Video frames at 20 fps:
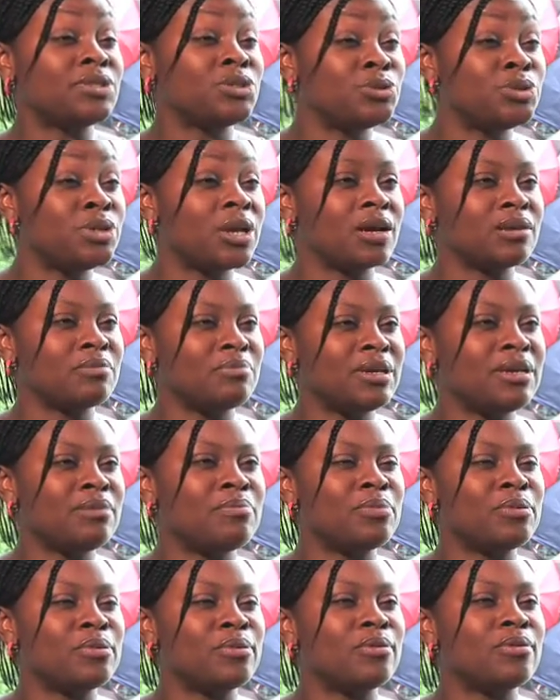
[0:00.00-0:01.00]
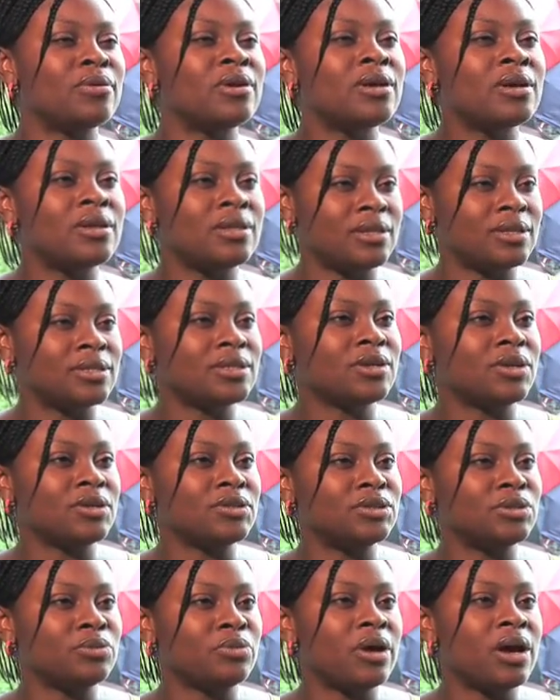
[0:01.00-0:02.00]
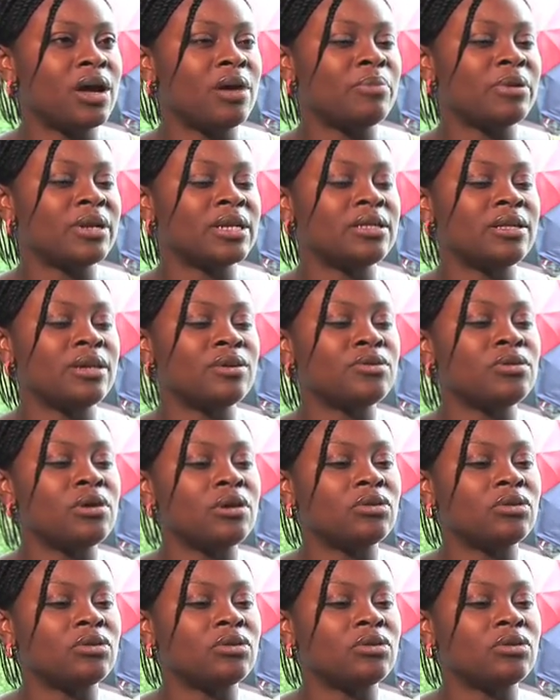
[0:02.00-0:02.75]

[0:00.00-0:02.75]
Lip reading: to young people that's going to work. But I think,